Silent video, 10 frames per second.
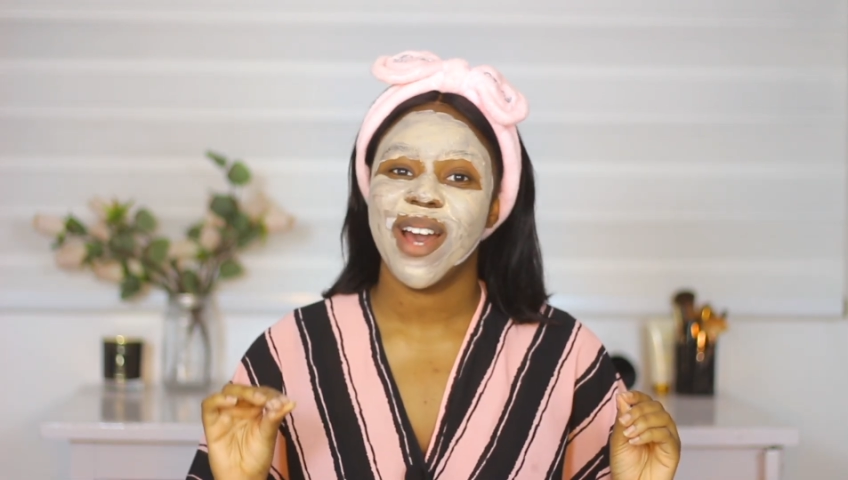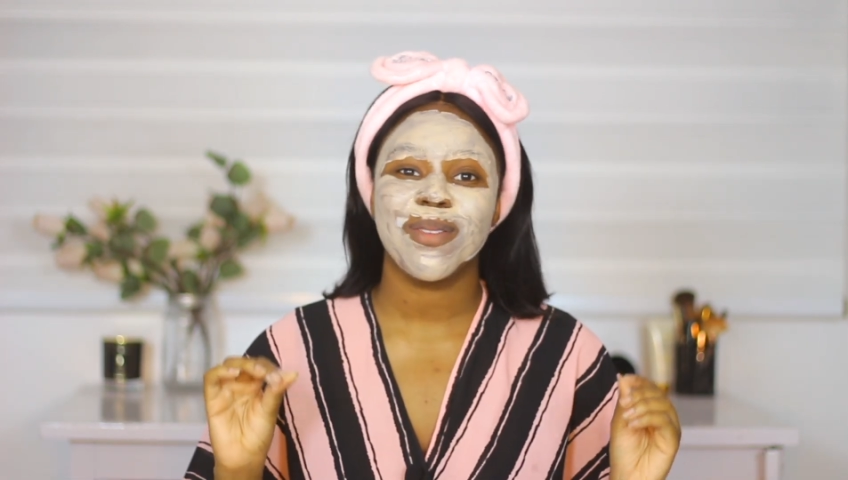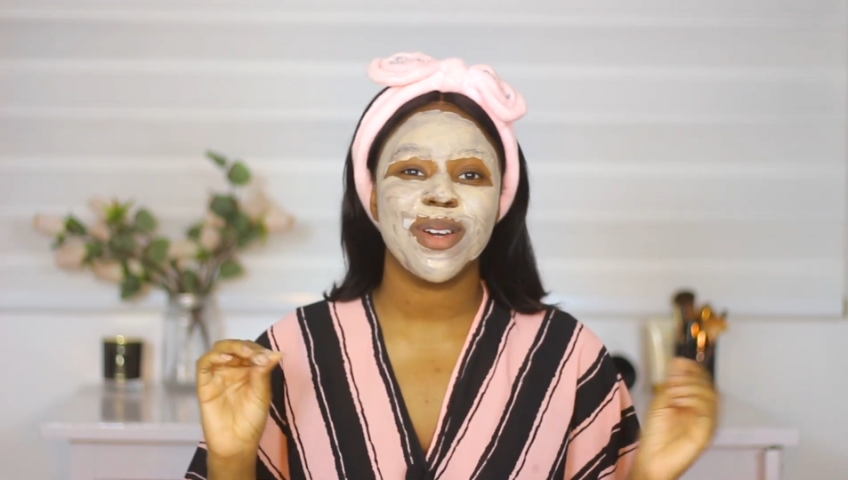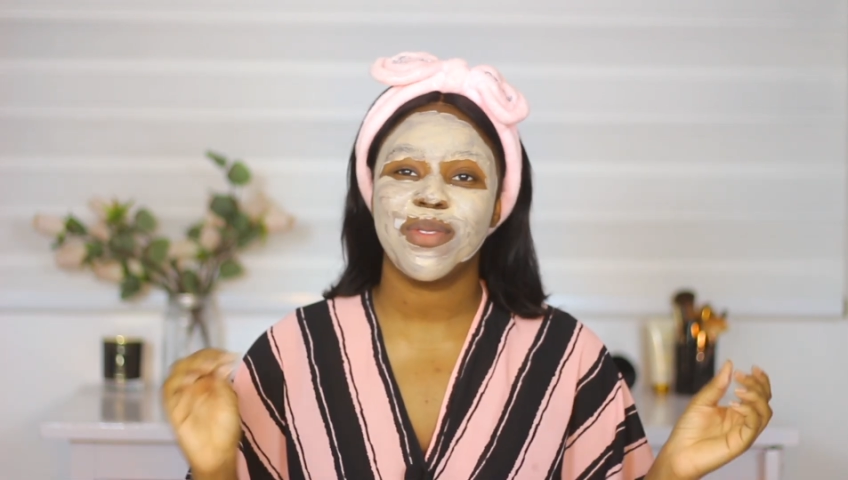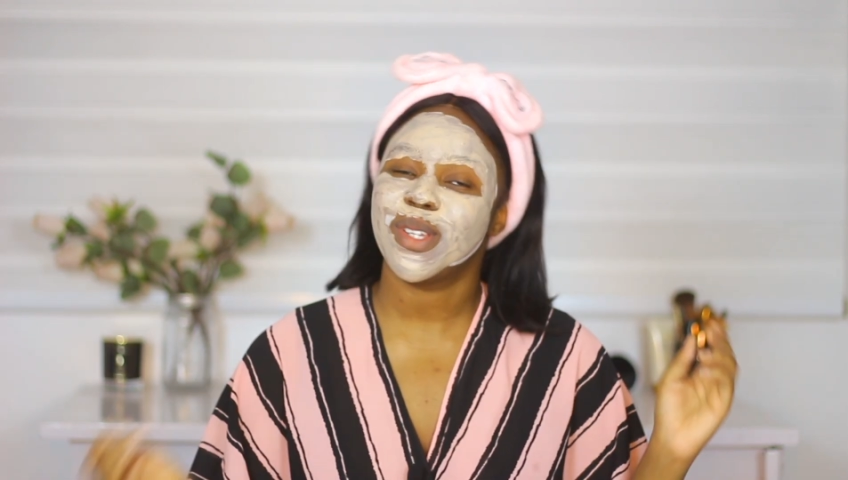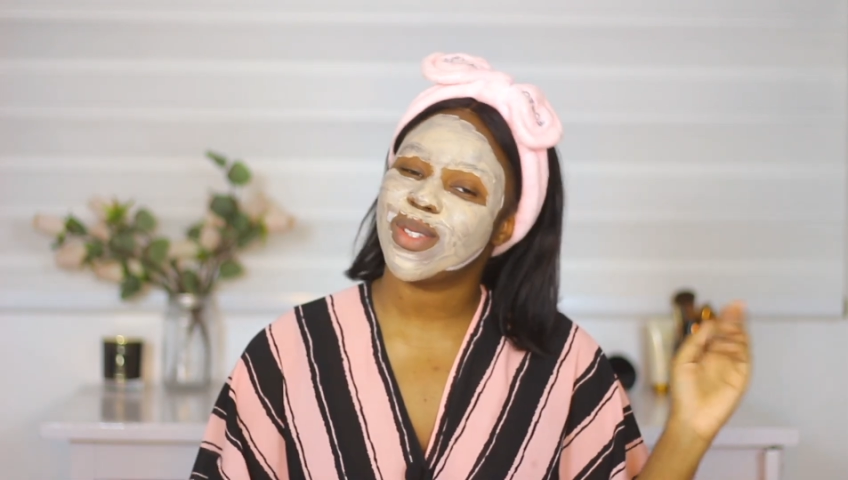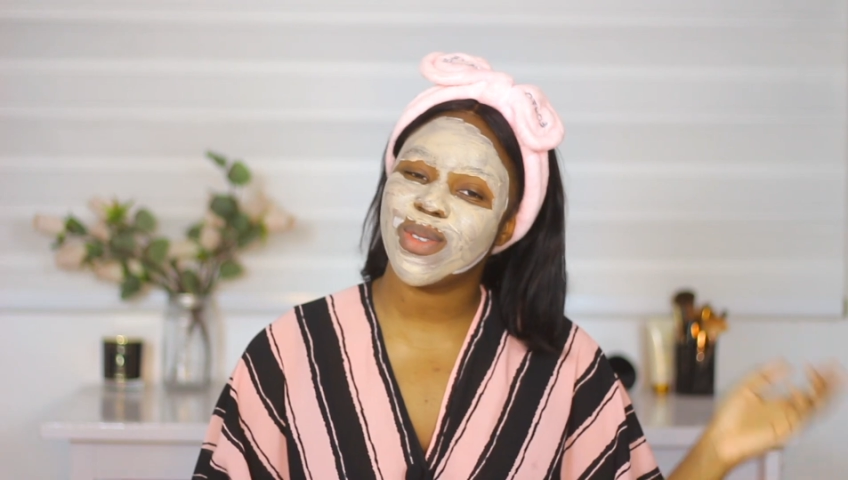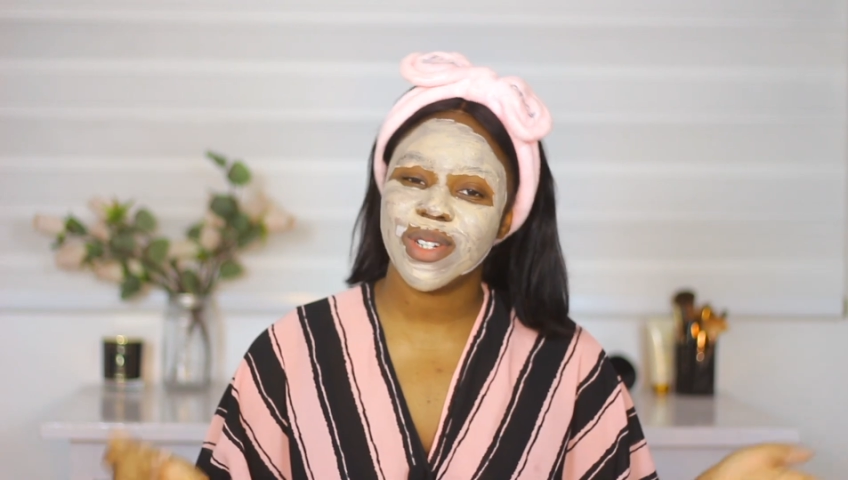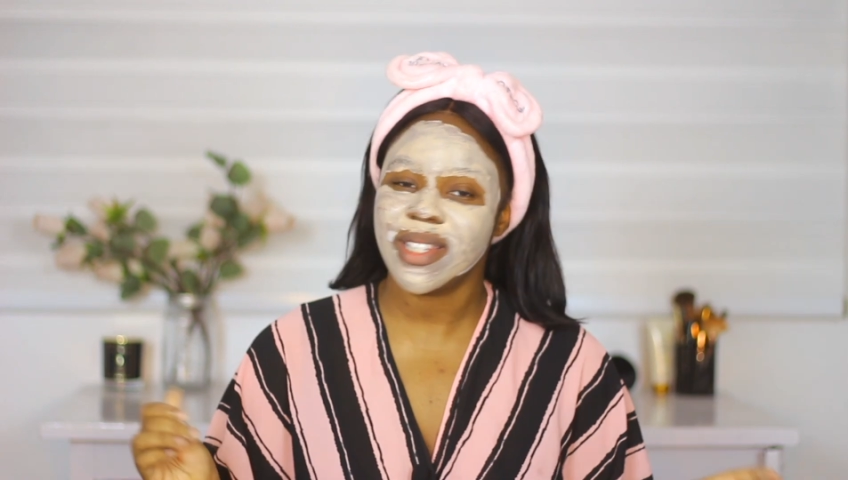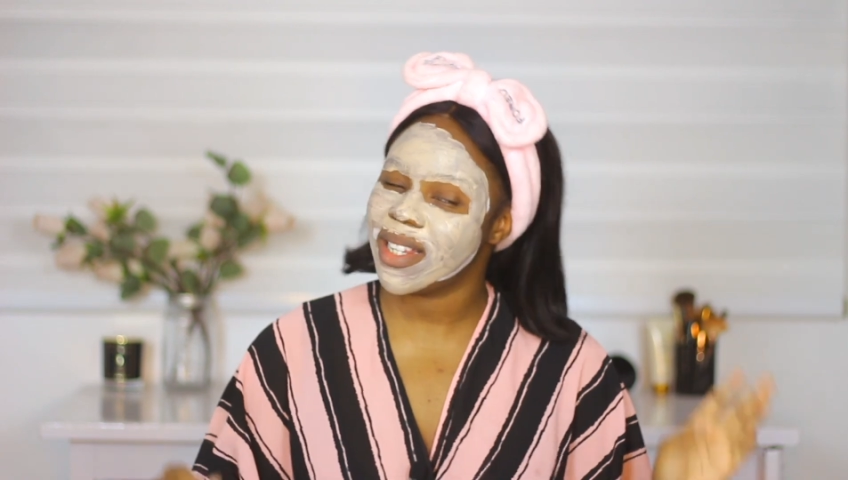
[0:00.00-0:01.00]
But if it's
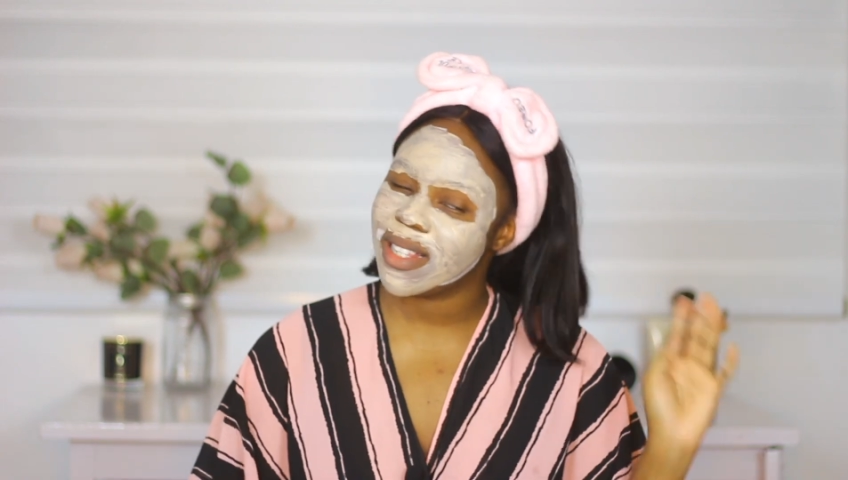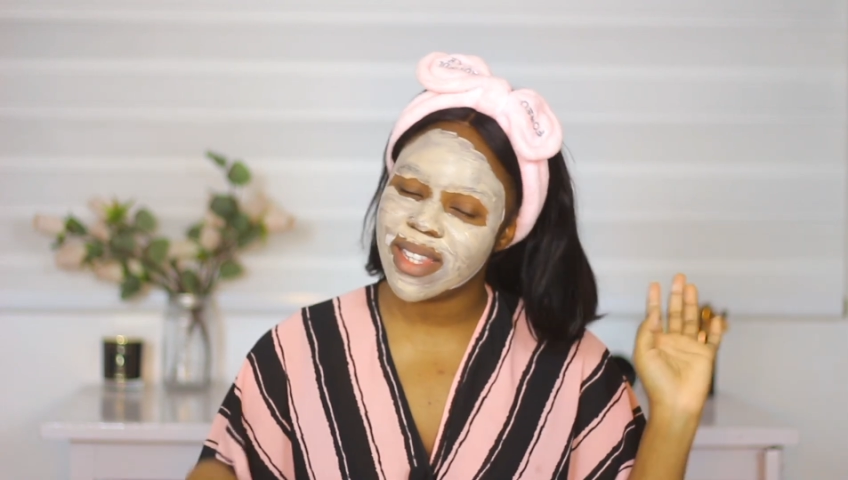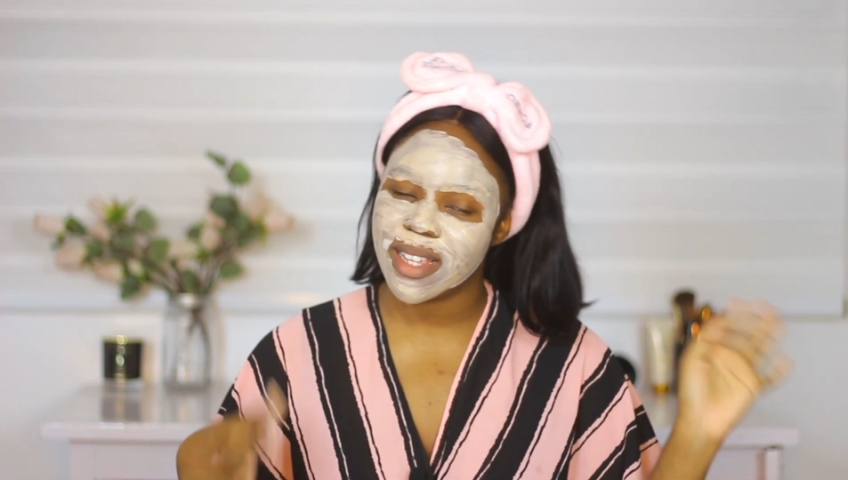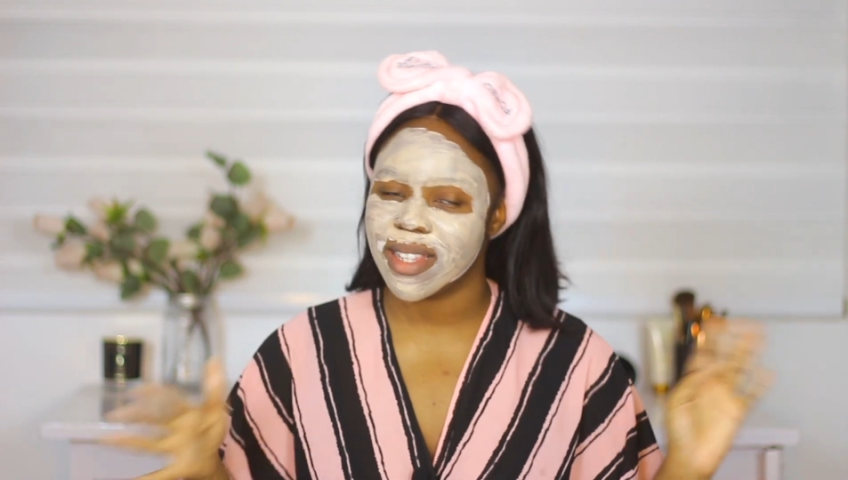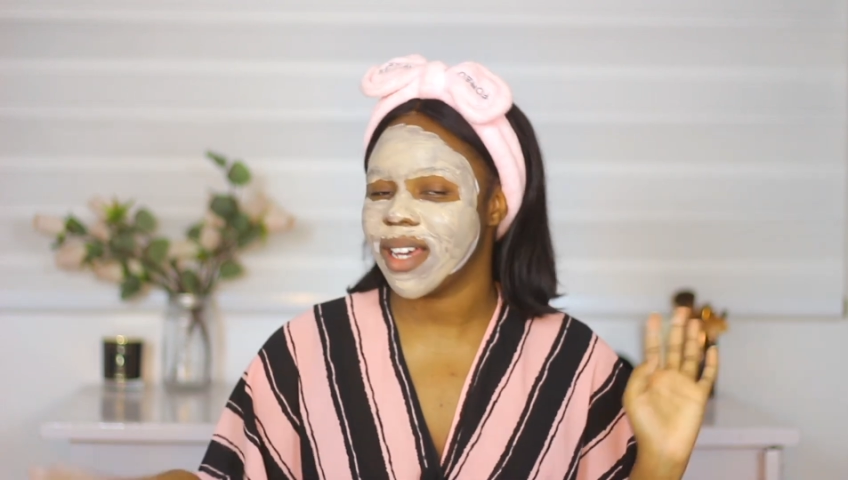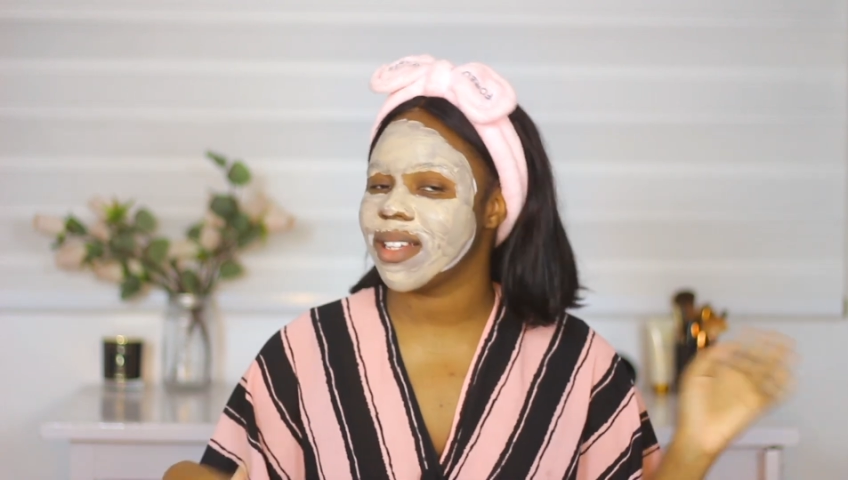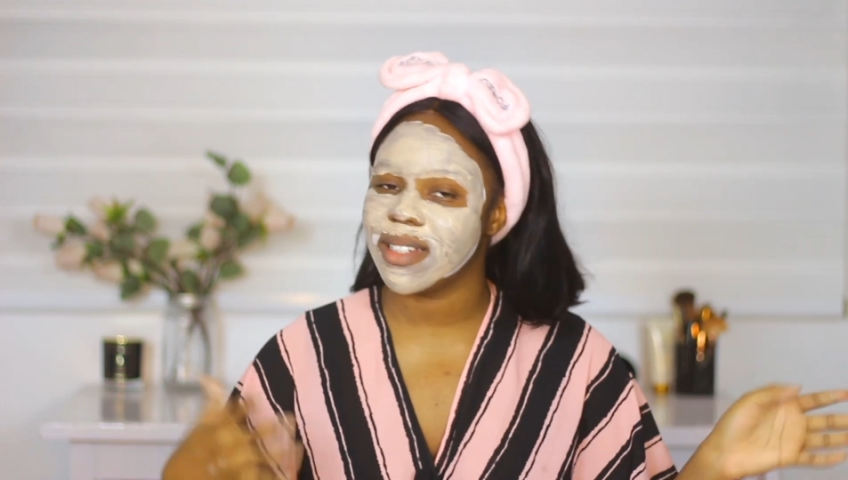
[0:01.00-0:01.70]
not, then it takes like